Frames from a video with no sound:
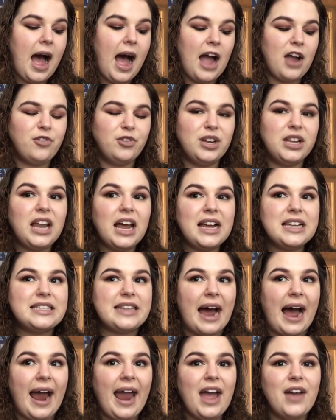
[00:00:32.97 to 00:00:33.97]
I
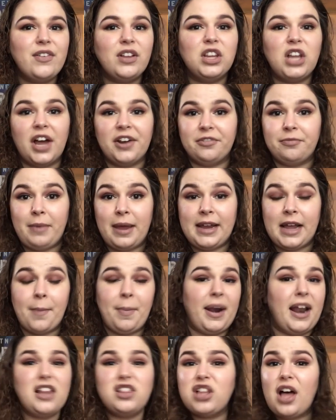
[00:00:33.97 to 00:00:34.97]
realized I have a lot of
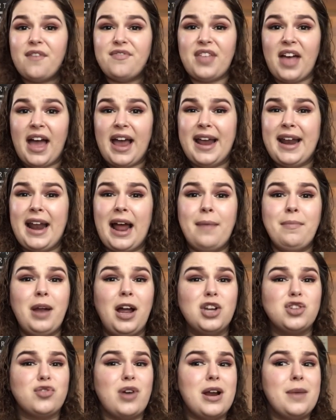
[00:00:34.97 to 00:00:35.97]
makeup, and I love that, and I'm
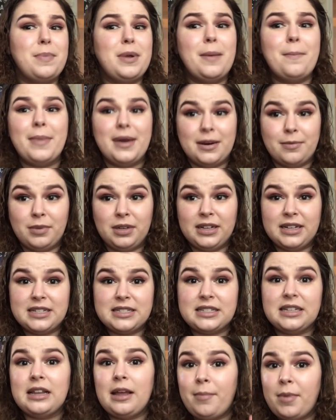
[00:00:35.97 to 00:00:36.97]
not trying to be a
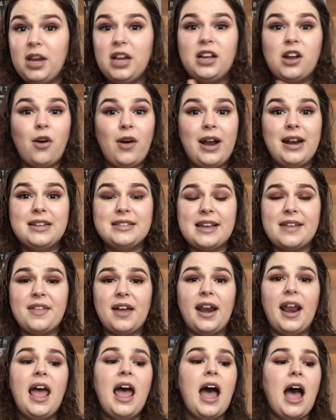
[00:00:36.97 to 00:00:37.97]
minimalist. Let me go ahead and say
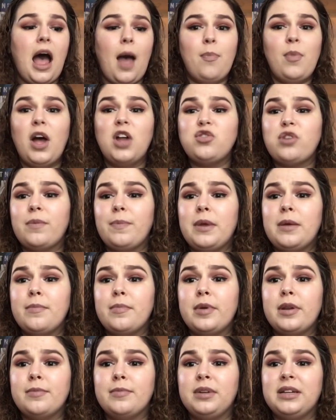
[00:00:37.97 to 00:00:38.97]
that. I'm not trying to be a
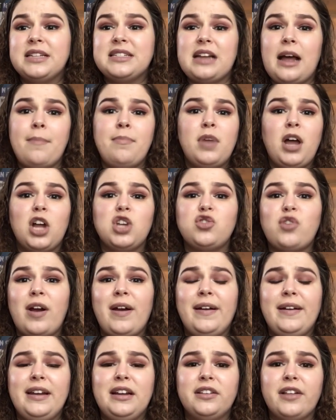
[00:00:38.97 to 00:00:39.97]
minimalist. I'm not
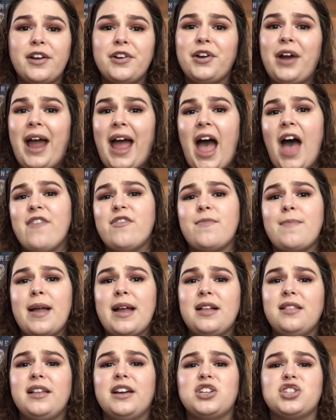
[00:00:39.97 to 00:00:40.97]
trying to declutter half of my
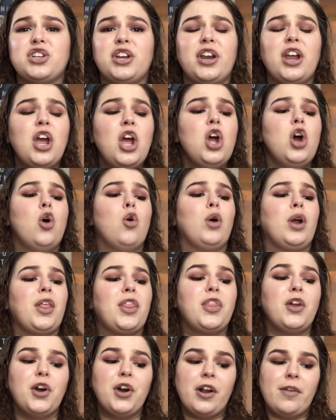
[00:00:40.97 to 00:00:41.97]
collection or a
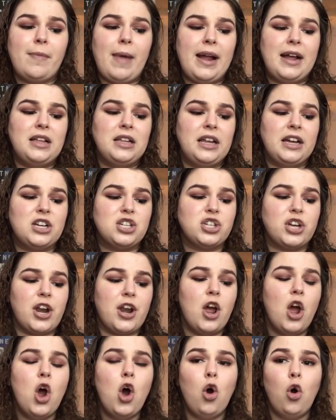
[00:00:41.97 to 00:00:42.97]
third of my
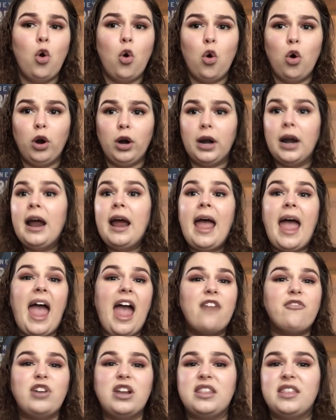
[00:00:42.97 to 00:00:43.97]
collection or
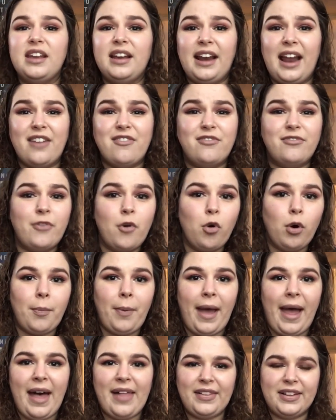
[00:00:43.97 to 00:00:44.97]
everything and have four
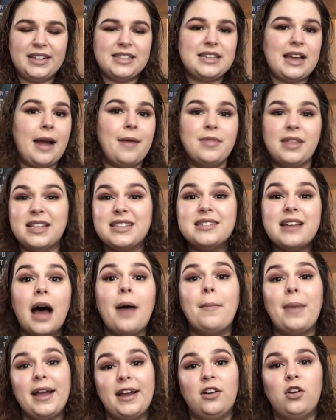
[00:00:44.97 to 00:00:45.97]
palettes. That's
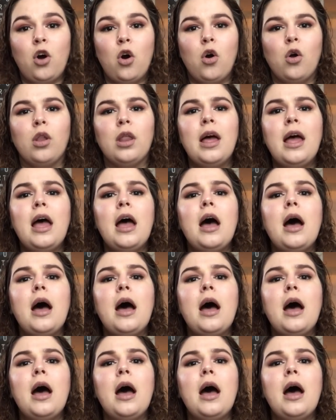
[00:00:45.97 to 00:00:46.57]
not my goal.